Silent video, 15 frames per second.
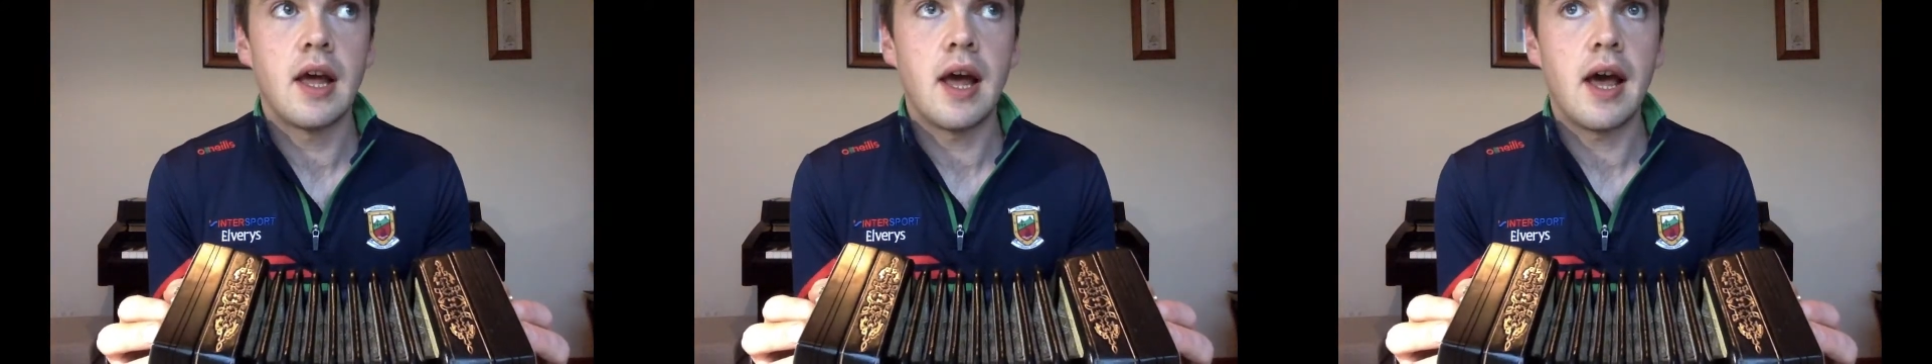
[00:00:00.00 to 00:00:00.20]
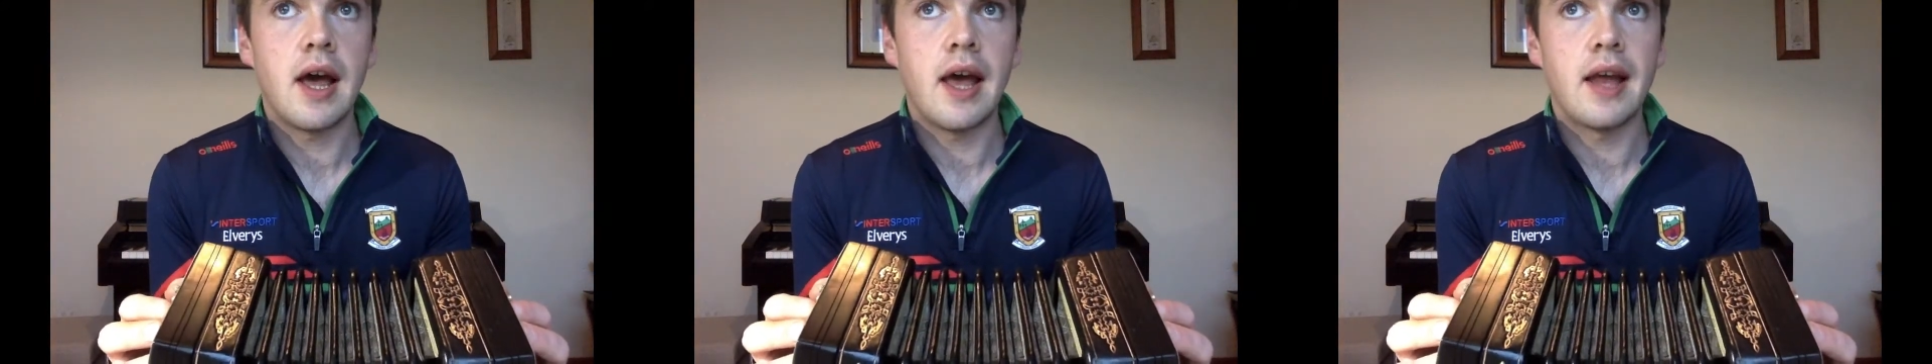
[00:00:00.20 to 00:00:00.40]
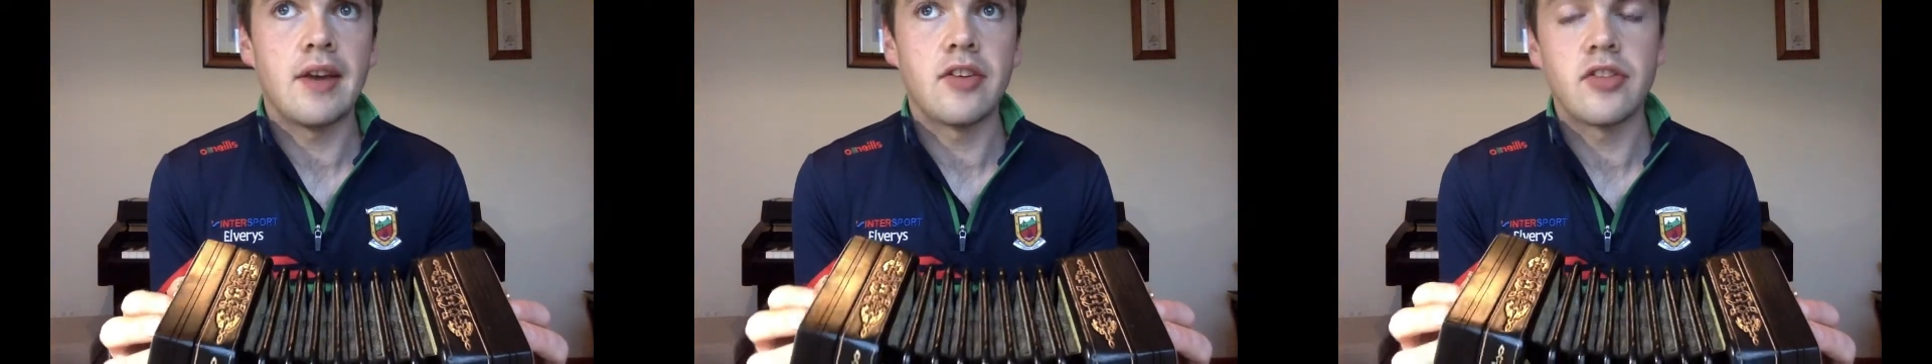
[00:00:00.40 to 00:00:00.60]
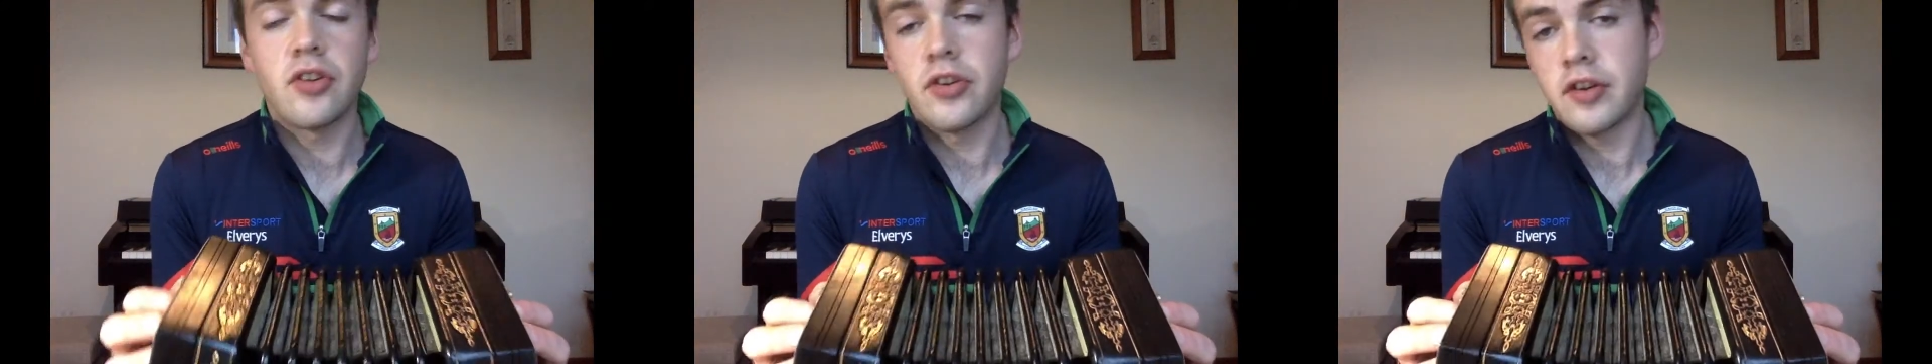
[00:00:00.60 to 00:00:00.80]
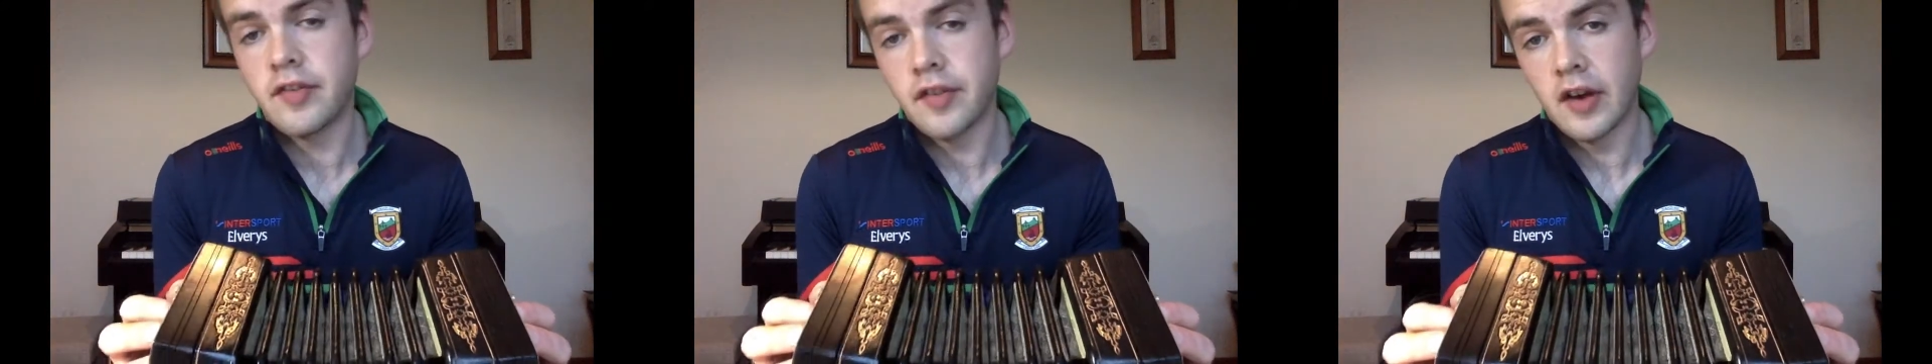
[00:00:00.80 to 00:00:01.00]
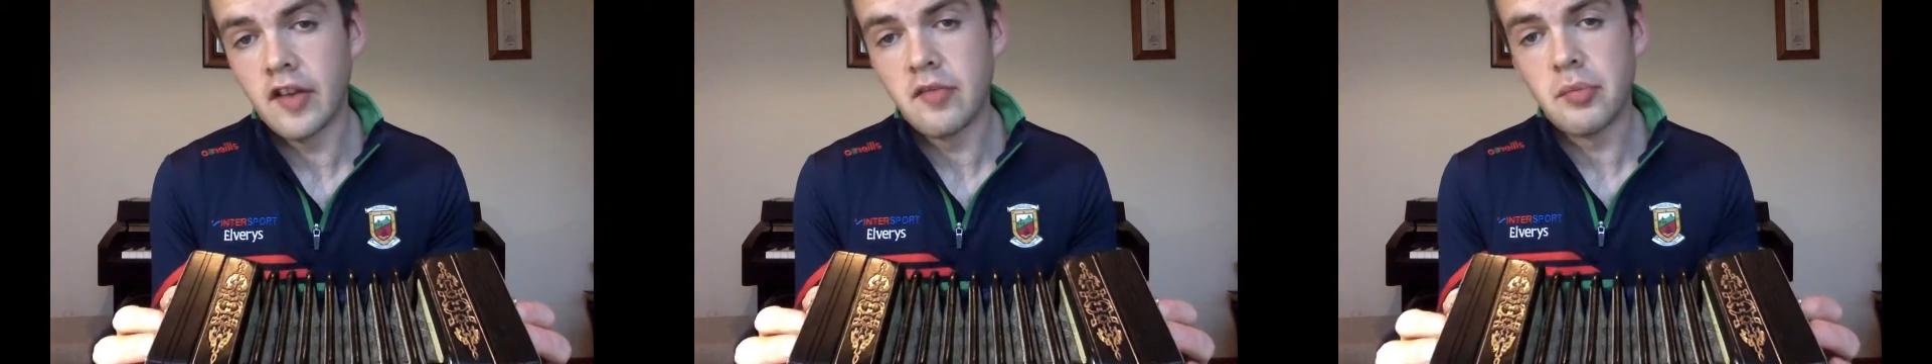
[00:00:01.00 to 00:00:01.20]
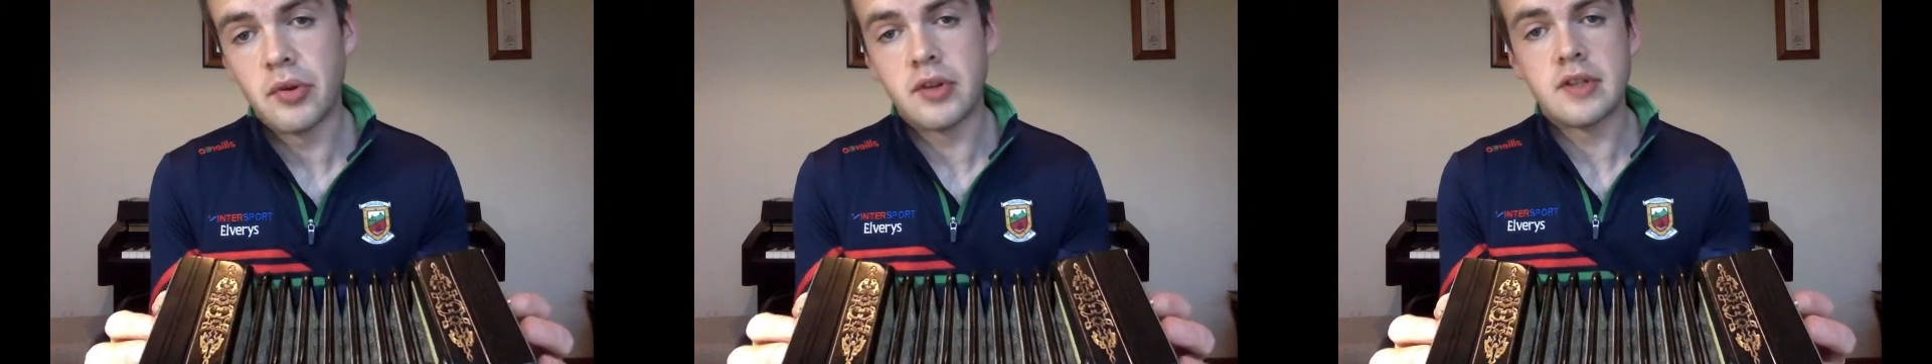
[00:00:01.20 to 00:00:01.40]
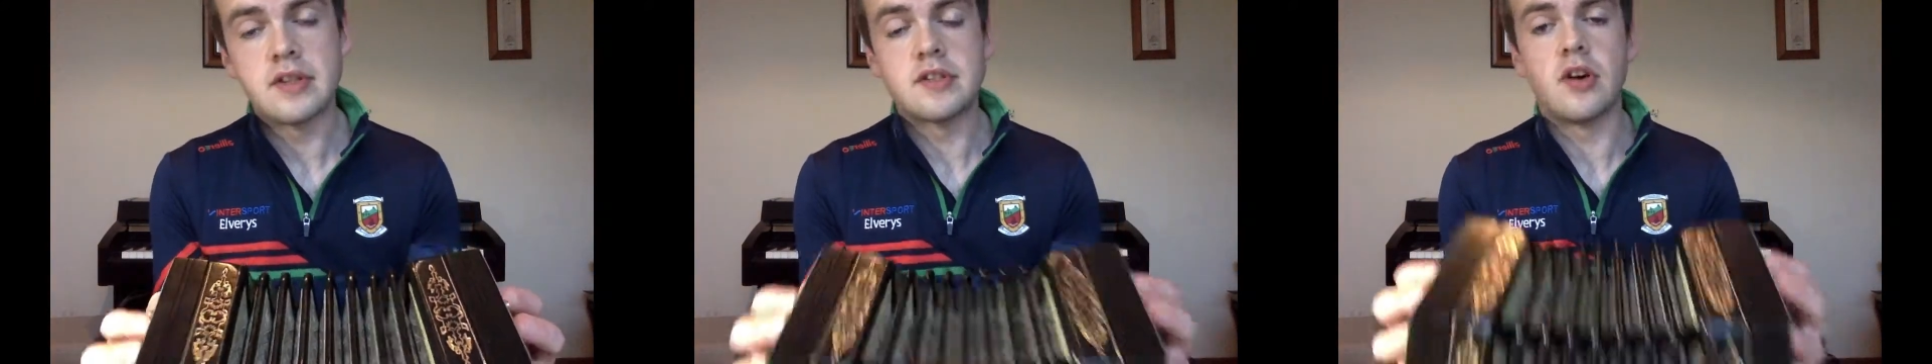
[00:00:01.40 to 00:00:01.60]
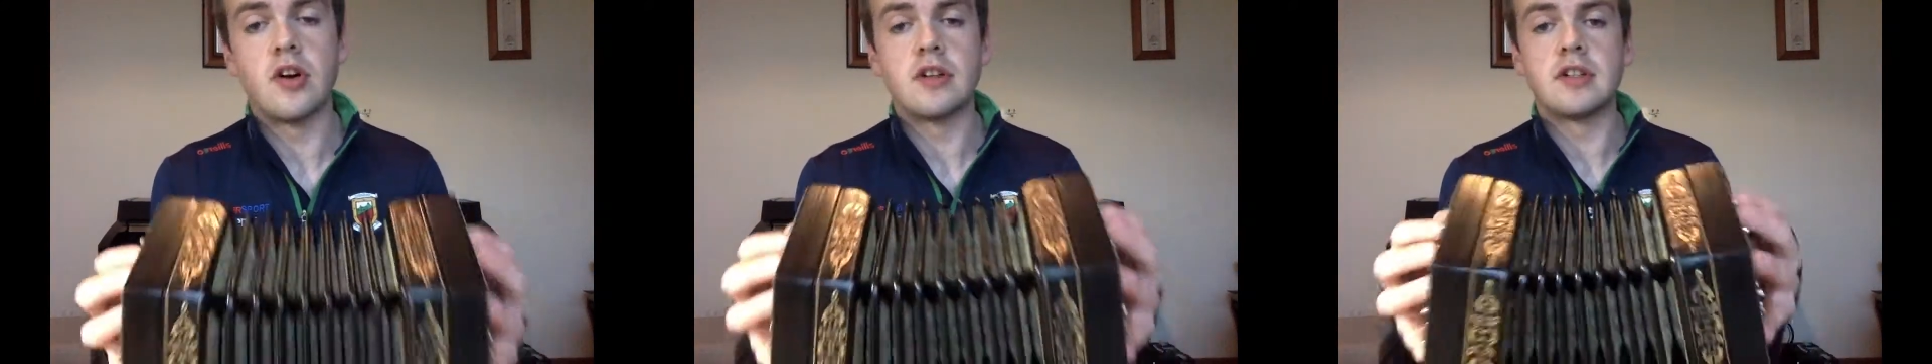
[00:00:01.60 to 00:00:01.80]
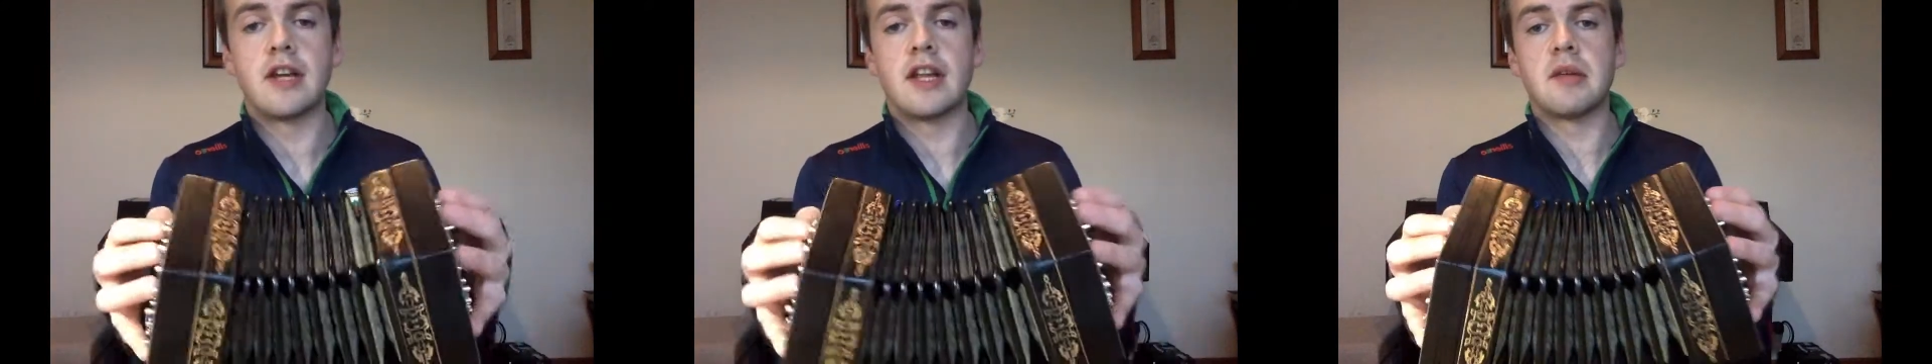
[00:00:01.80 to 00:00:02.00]
and 35 buttons
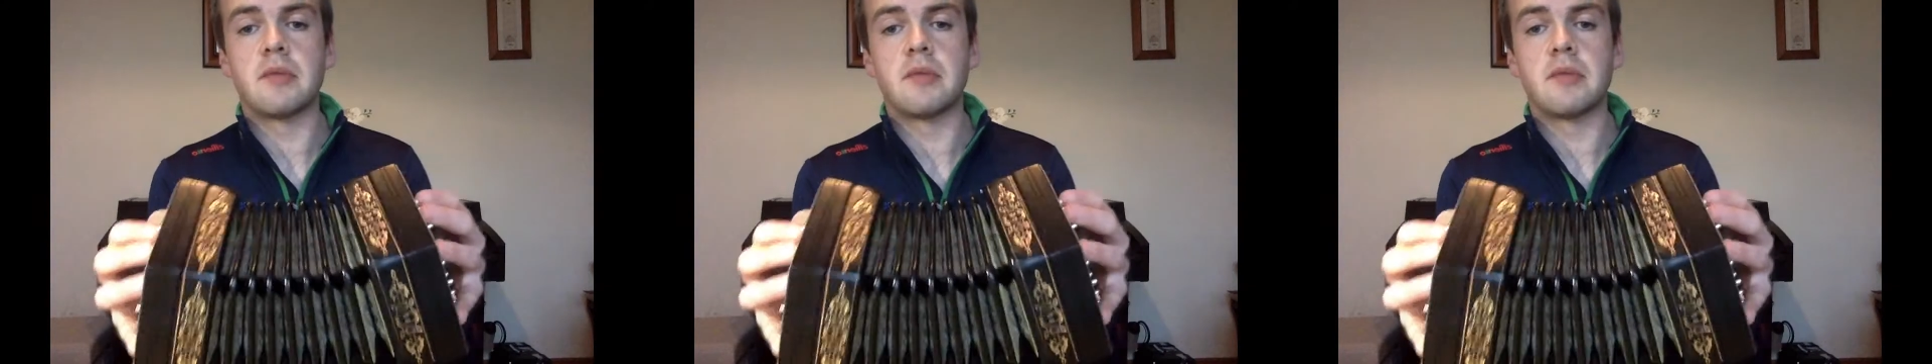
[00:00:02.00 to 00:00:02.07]
altogether.